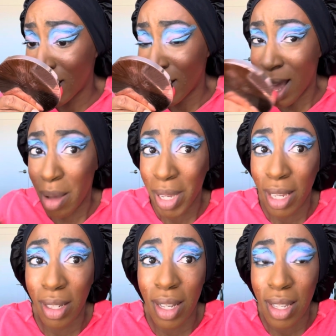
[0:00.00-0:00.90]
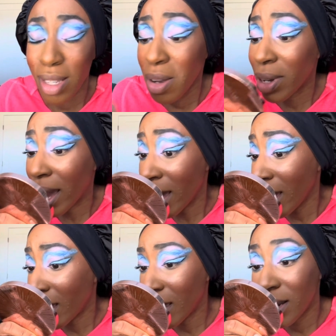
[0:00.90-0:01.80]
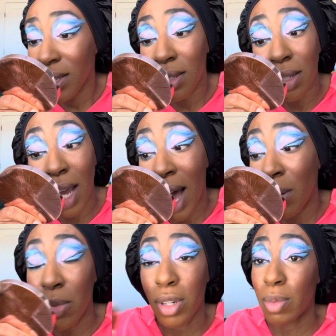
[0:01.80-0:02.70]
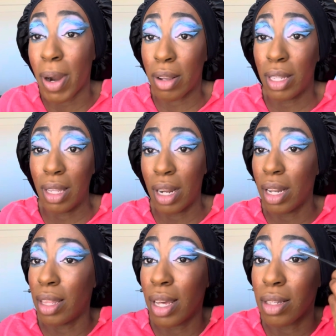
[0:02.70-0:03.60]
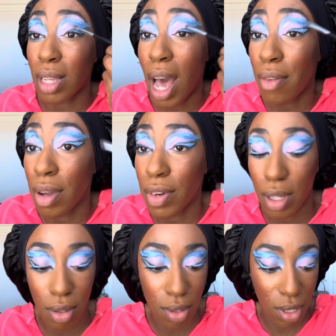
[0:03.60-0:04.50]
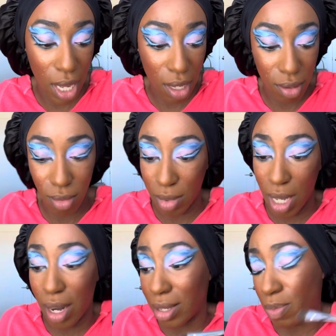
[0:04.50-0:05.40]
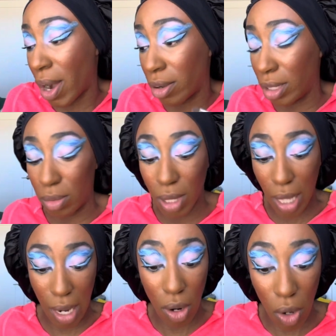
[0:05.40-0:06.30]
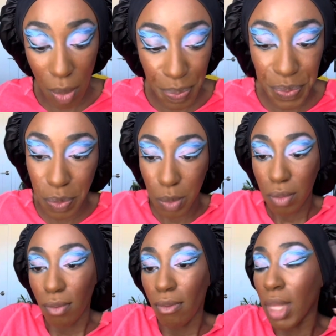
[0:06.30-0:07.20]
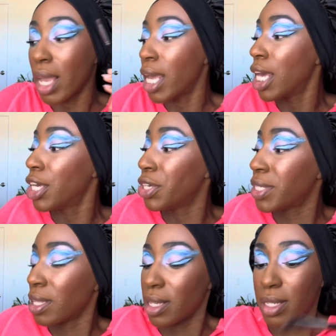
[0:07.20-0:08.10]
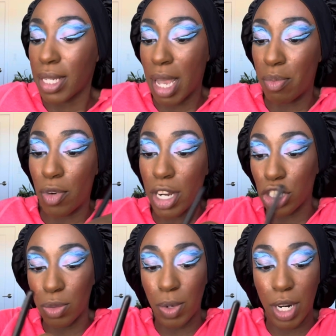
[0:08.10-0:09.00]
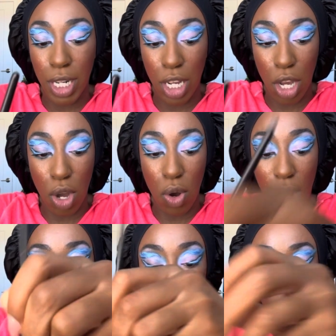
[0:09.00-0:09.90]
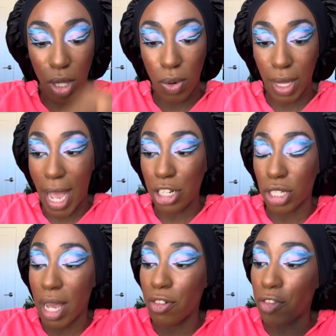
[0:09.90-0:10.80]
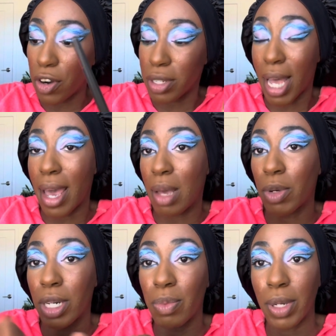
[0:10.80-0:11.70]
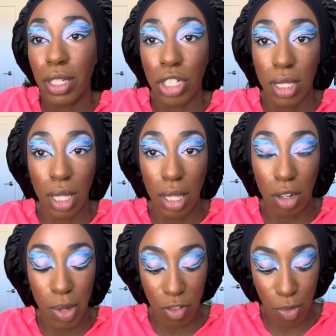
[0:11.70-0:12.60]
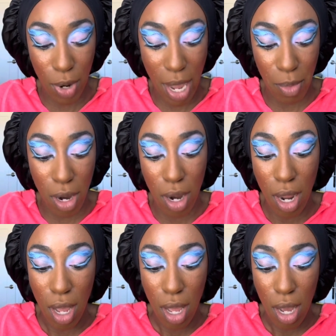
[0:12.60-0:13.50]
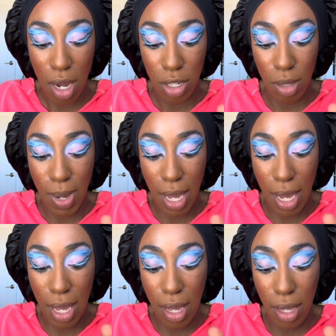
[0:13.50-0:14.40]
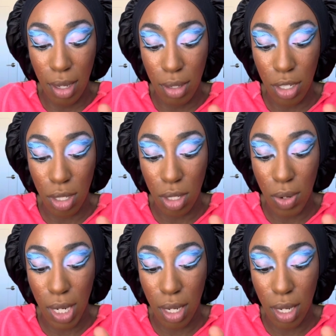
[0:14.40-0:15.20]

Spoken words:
I mean, it's okay. It is not more sparkly than anything else I've ever used. Like, it ain't sparkly really at all. Using this same brush, we're going to go onto the lower lash line. First, I am going to put just a little bit of primer under my eye, just so it